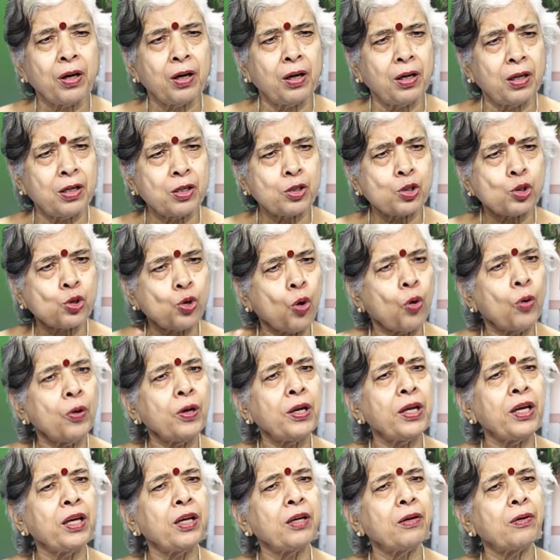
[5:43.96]

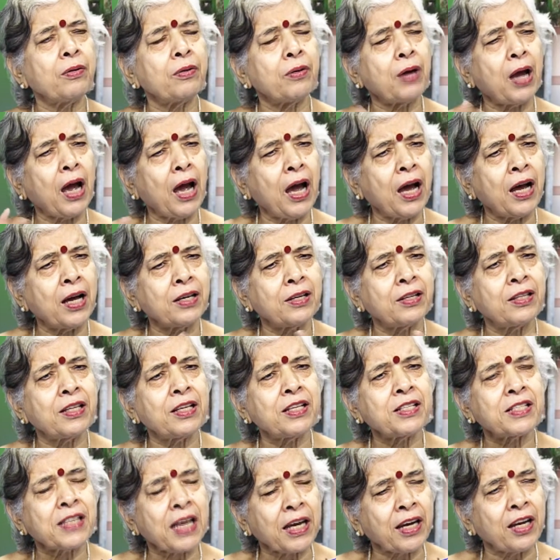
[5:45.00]
slowly at the
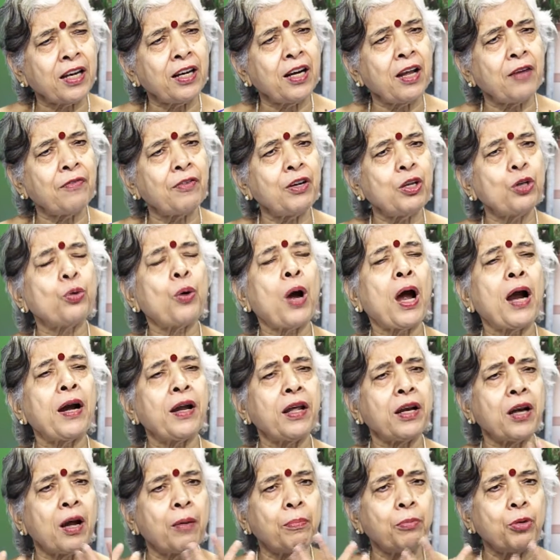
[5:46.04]
second level, you had a
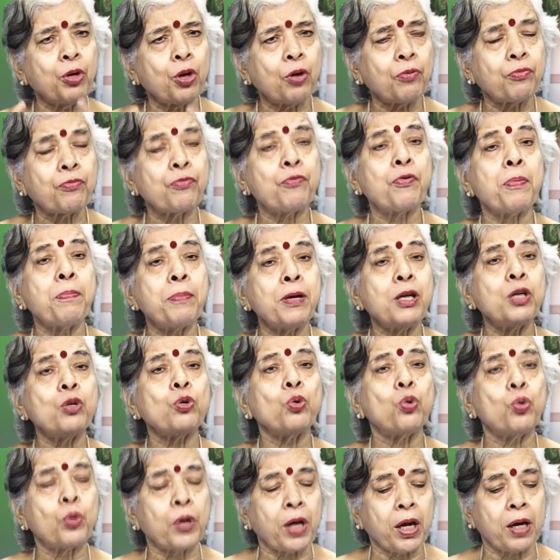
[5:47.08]
number of women
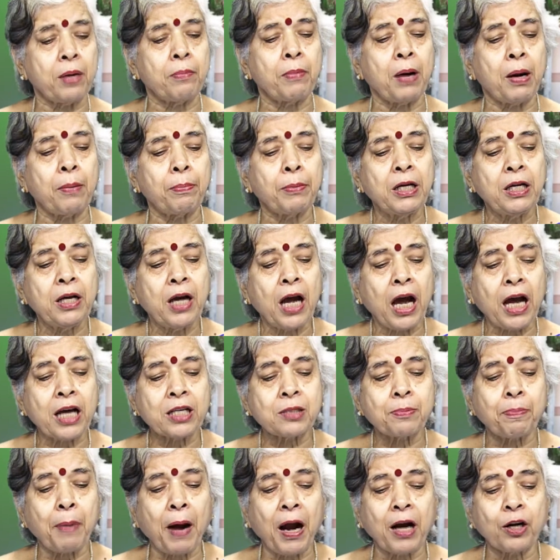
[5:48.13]
who came up as
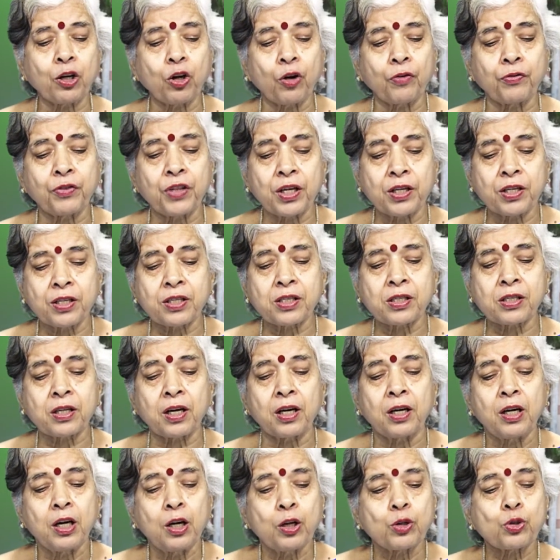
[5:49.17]
part of this
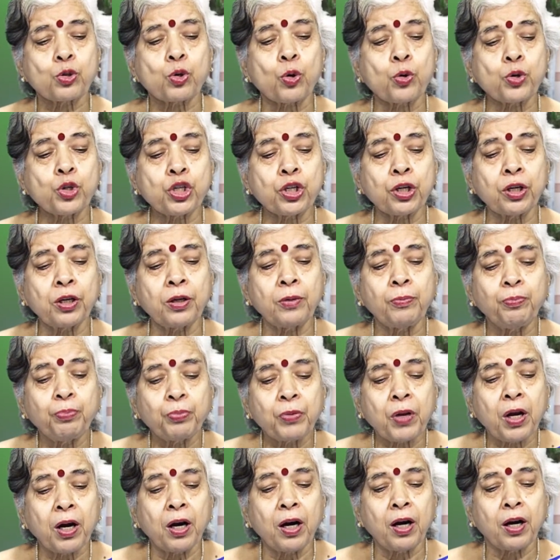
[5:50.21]
social
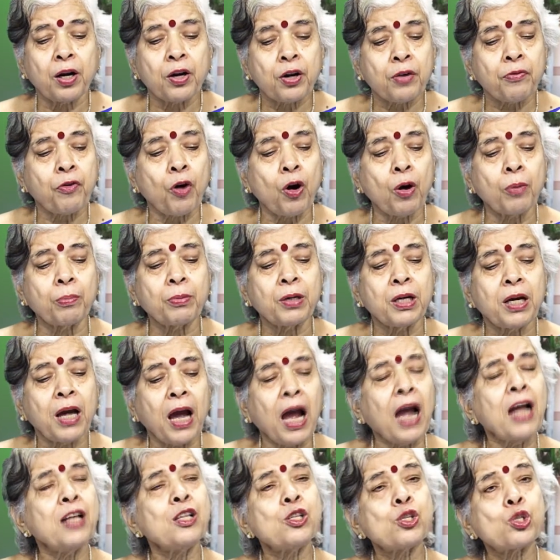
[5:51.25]
reform,
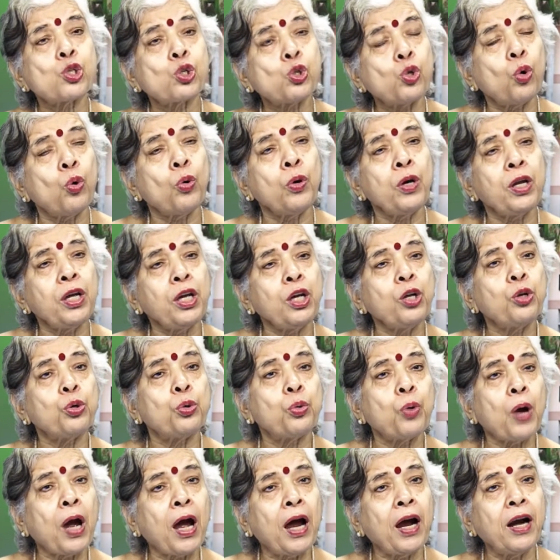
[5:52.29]
and slowly you
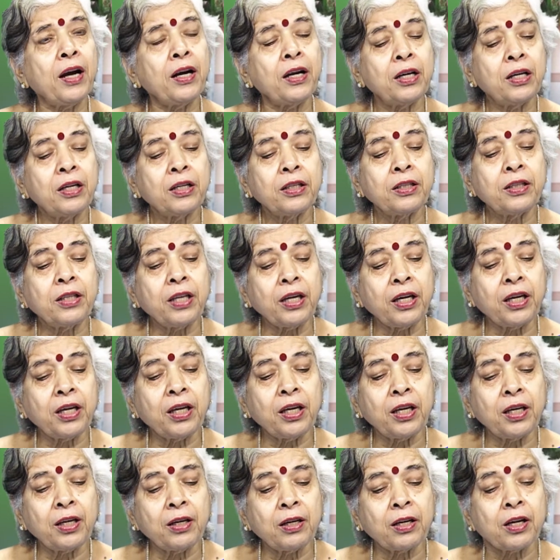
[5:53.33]
had
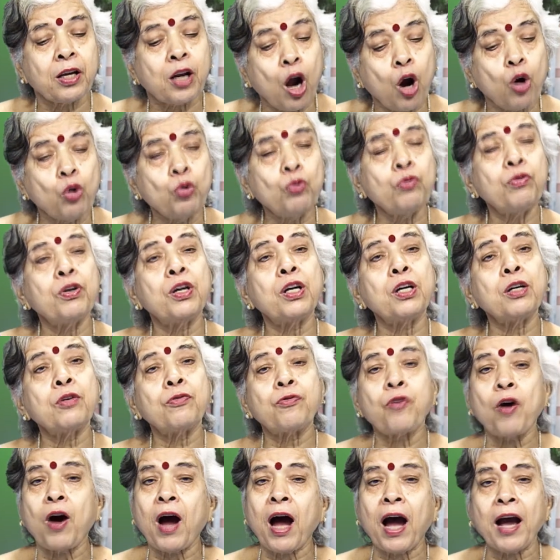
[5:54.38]
the groundwork
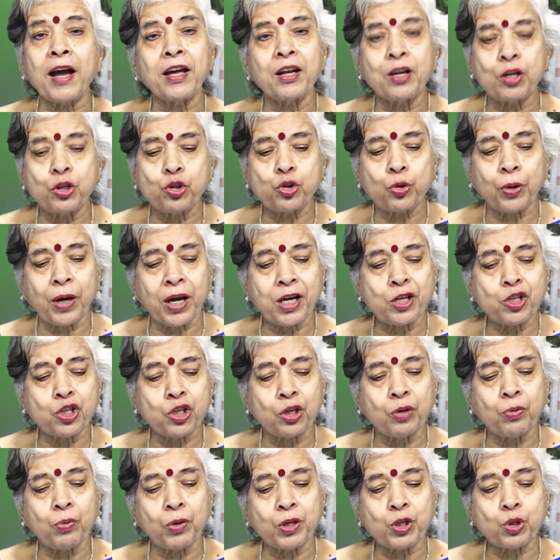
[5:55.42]
for higher
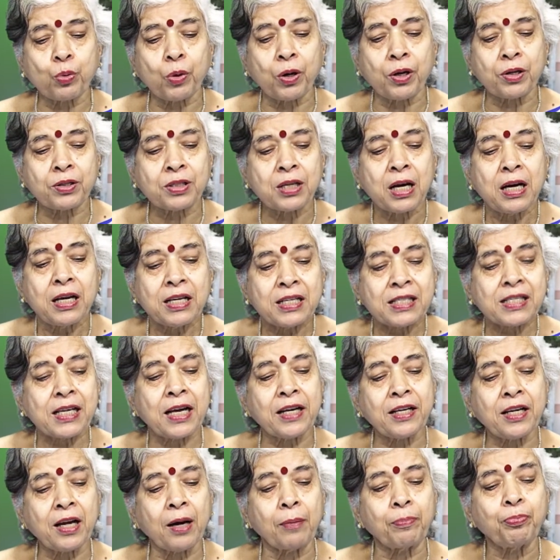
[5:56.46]
education which was
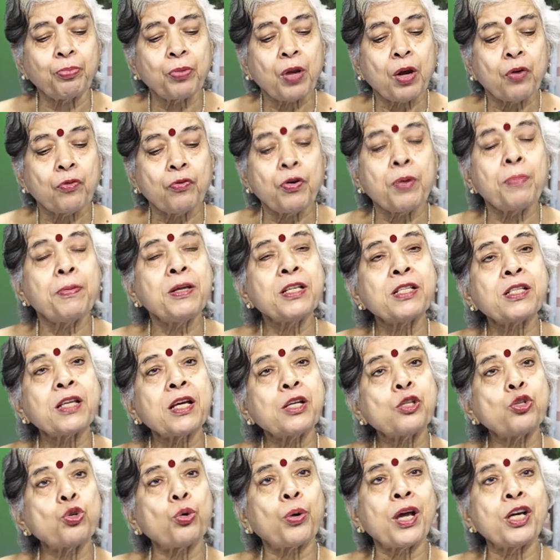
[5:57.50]
set up. Women's
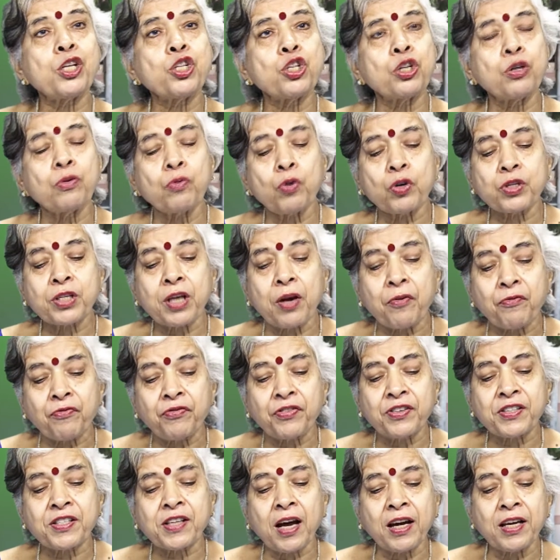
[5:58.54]
education was
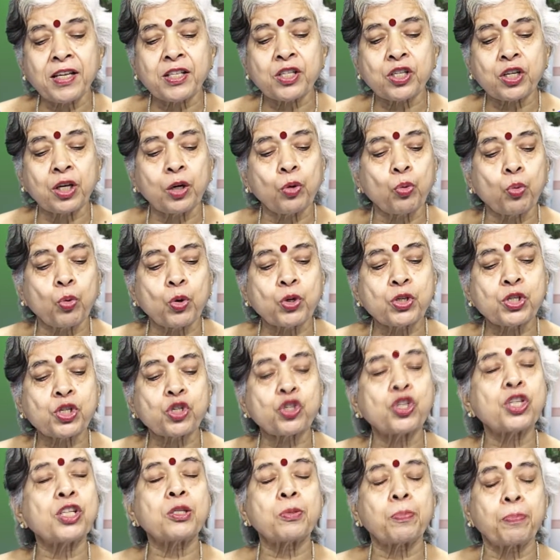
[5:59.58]
emphasized in Wood's
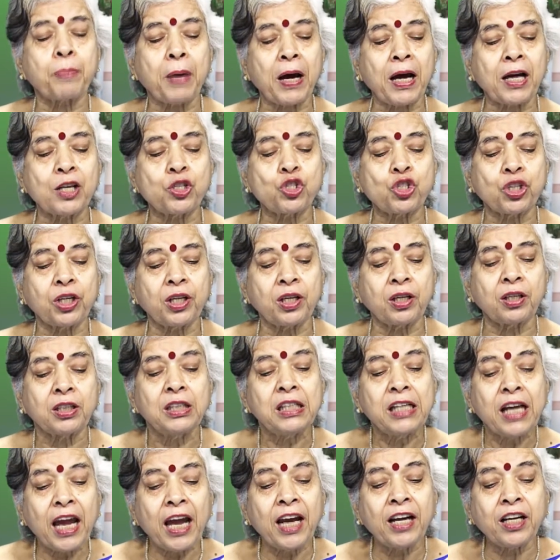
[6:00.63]
dispatch in
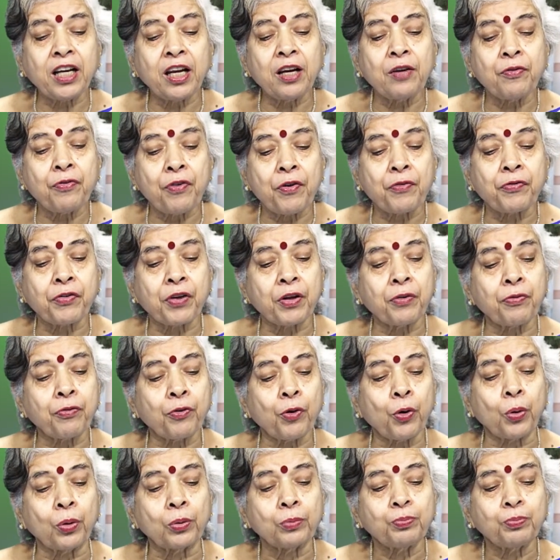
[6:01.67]
1854.